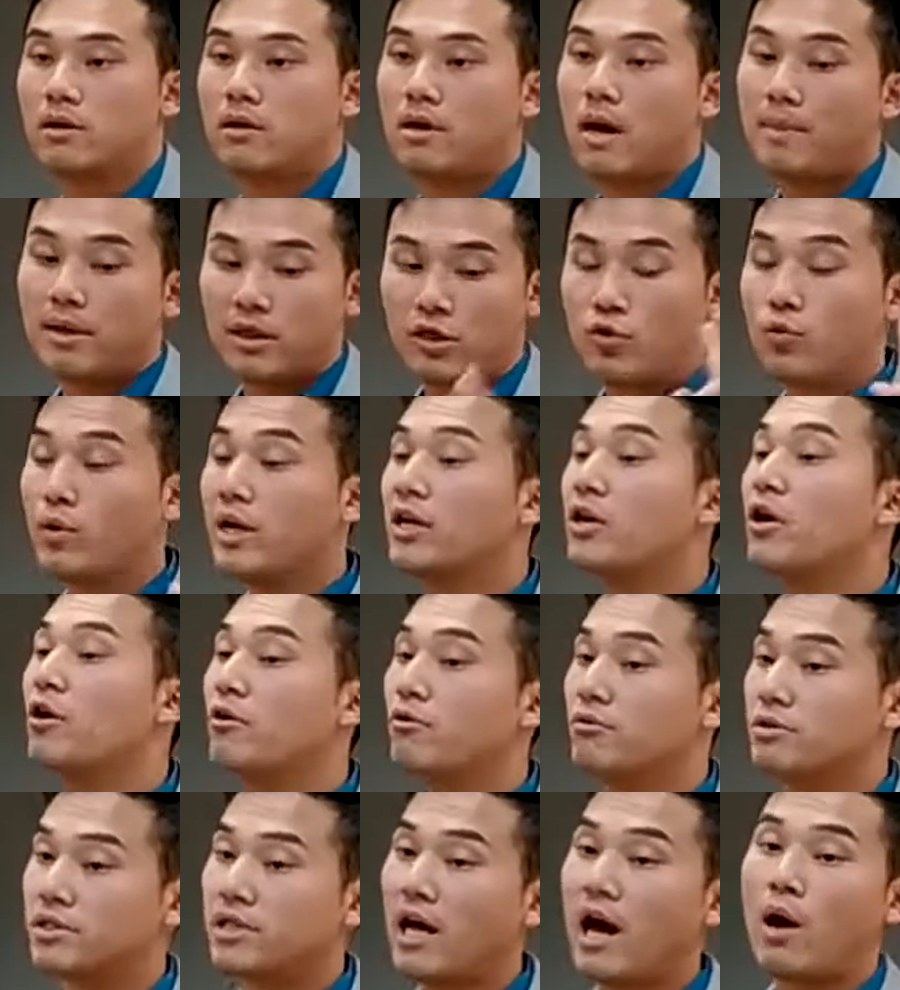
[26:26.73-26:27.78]
I mean, three
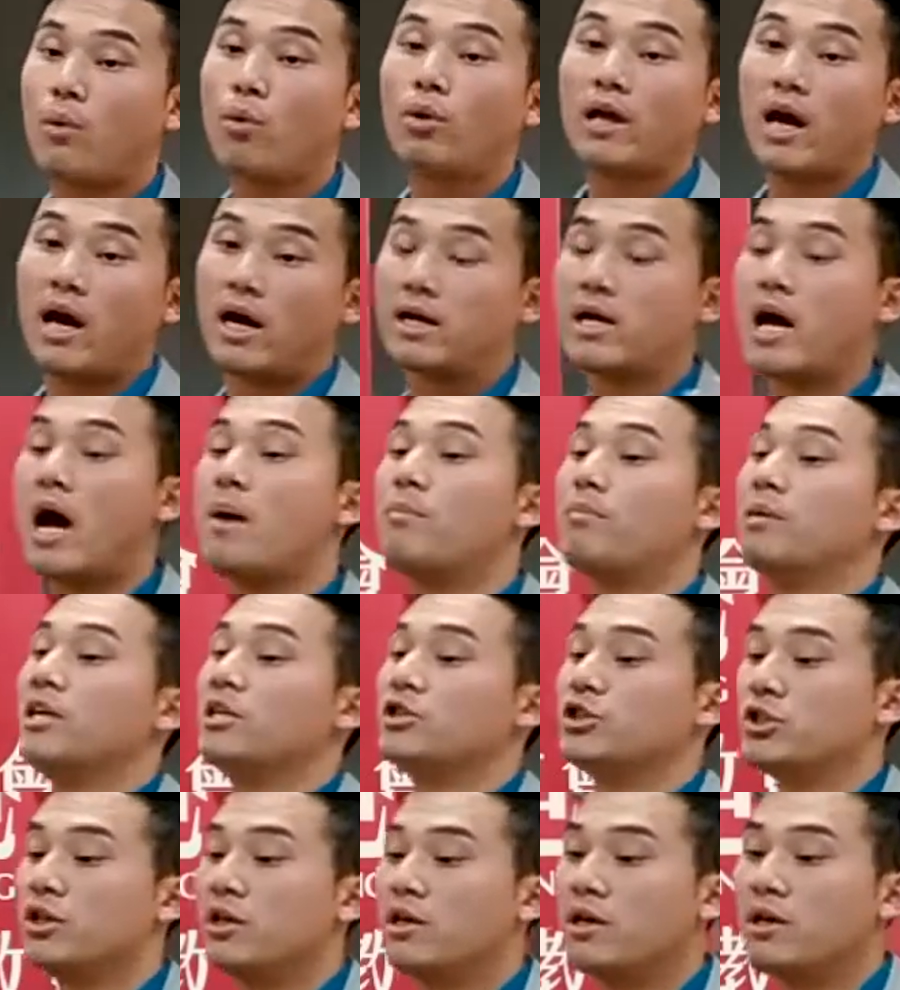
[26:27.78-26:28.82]
goals that I want to
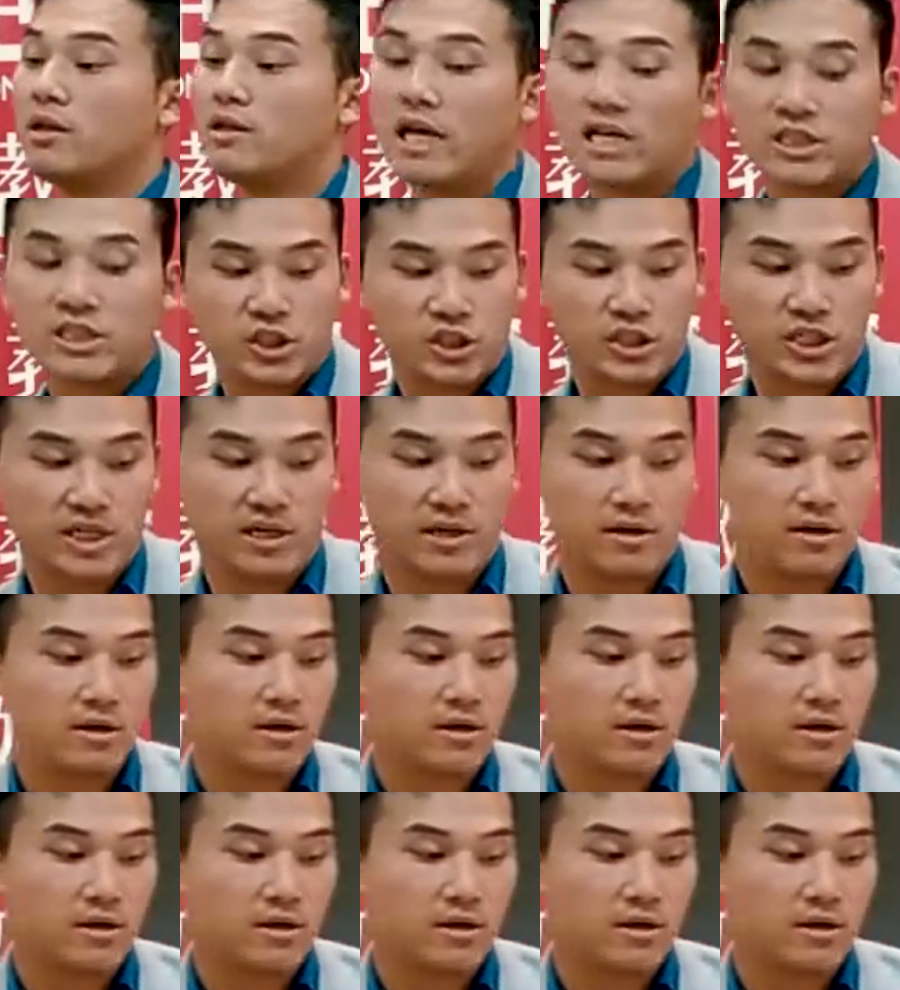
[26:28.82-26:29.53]
accomplish next year.